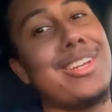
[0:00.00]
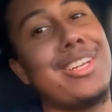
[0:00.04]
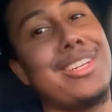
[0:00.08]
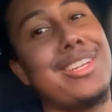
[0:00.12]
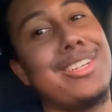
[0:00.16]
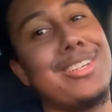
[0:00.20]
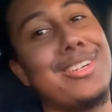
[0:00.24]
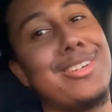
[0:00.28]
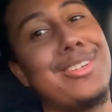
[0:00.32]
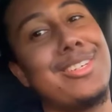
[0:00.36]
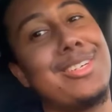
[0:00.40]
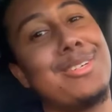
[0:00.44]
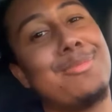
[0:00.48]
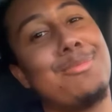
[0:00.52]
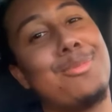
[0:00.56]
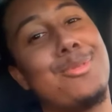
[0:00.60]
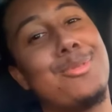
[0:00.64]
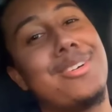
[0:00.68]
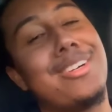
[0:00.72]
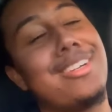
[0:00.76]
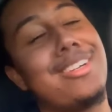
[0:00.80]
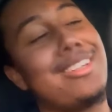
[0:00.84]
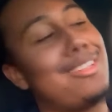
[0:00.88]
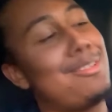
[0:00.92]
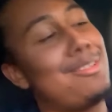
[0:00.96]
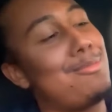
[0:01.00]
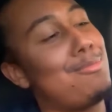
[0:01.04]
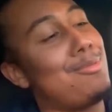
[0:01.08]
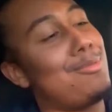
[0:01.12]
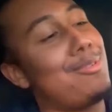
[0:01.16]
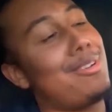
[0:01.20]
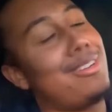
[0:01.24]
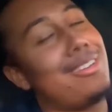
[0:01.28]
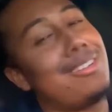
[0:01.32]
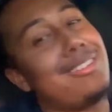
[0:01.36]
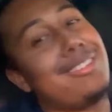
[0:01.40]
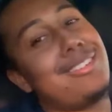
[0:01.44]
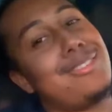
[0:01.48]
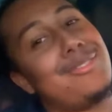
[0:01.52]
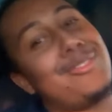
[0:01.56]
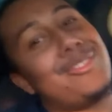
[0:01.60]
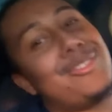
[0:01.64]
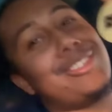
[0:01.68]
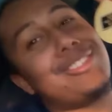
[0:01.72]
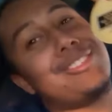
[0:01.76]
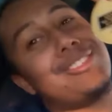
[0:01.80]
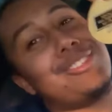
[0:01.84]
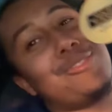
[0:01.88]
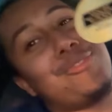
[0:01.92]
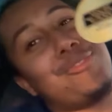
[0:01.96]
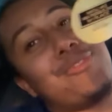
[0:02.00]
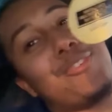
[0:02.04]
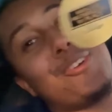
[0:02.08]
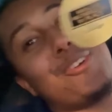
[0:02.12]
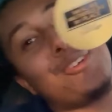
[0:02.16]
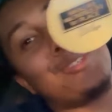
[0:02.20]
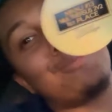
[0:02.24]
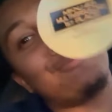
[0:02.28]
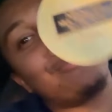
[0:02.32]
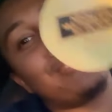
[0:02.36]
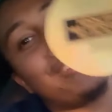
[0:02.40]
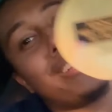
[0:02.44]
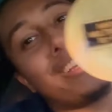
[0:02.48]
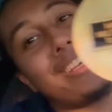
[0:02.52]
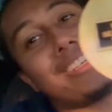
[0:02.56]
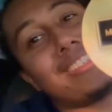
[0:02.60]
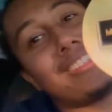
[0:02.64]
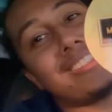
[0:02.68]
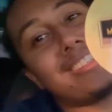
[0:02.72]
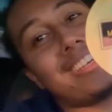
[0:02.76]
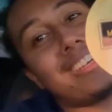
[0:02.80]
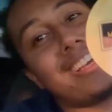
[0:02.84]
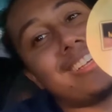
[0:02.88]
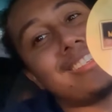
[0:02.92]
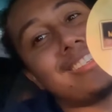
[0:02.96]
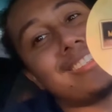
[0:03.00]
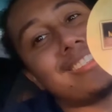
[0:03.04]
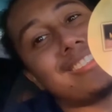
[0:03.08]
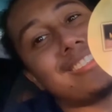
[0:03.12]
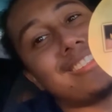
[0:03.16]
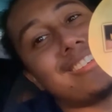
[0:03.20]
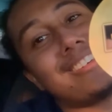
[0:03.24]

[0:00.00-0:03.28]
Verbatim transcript: give me the same feeling as the beta, you know?